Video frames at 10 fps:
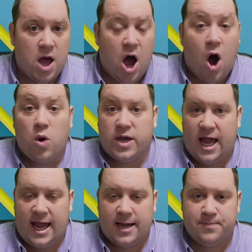
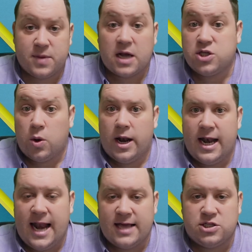Okay, so
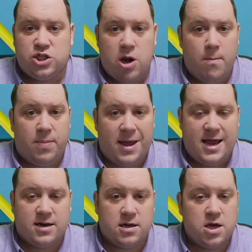let's jump
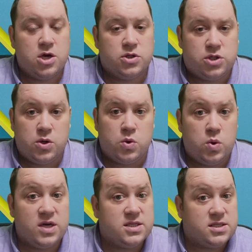in to
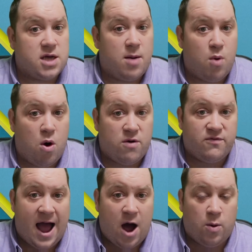some of
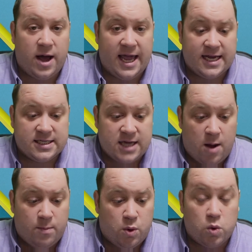our
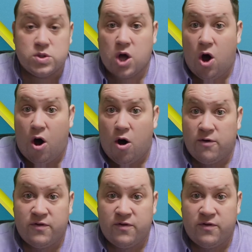examples of